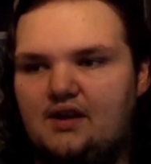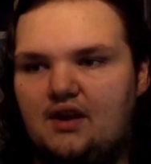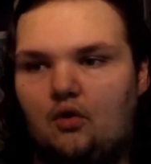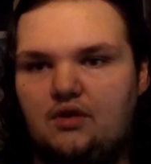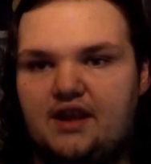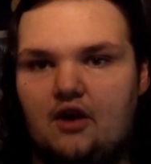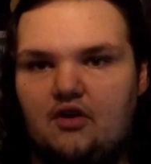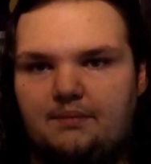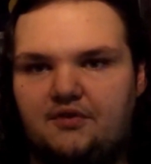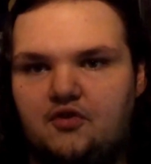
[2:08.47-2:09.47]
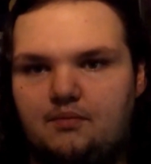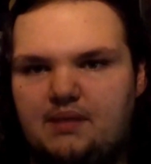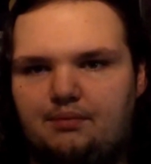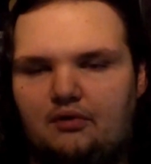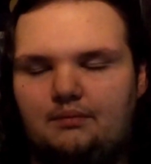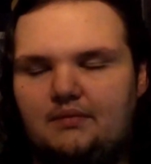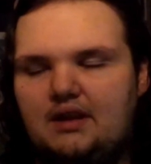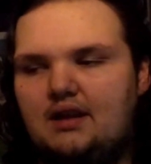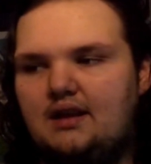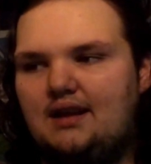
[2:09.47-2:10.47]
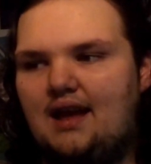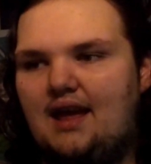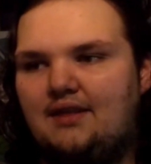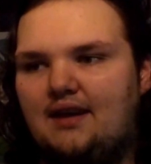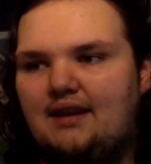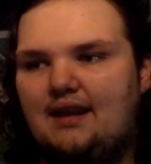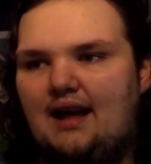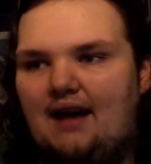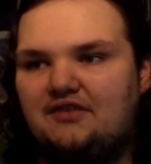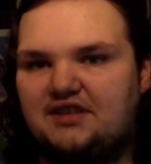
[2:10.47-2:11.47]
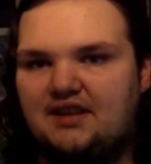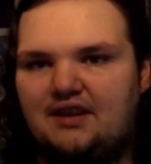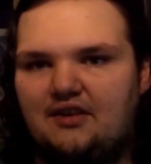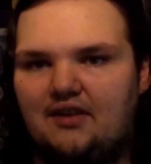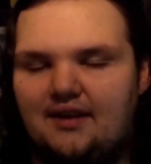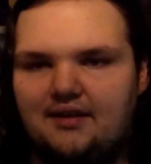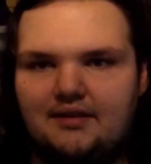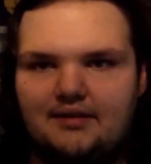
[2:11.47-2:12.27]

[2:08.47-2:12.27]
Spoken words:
can only carry up to 2 people. And then I'm just sitting there like,